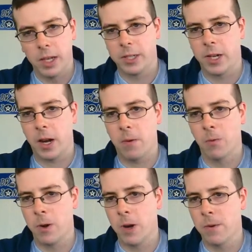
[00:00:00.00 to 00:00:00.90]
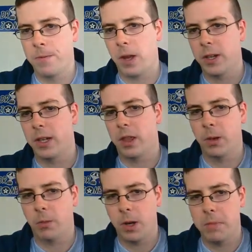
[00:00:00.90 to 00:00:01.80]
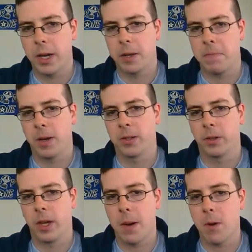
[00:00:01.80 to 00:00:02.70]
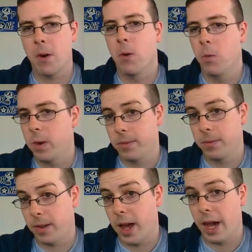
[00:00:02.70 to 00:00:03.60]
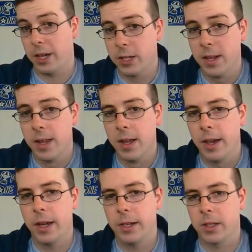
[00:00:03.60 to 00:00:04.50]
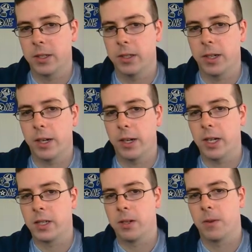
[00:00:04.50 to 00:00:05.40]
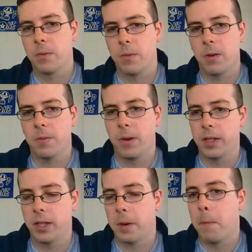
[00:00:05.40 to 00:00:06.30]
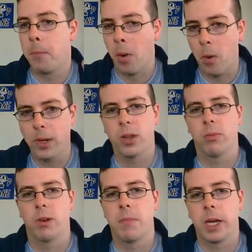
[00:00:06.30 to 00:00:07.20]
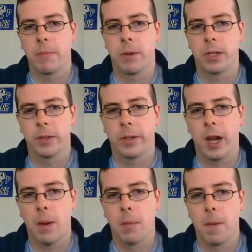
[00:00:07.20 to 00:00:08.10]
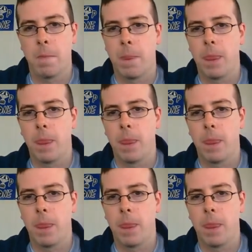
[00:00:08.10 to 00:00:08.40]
It's got a rear-facing 3-megapixel camera with a flash, and it's also got a nice front-facing 0.3 megapixel camera.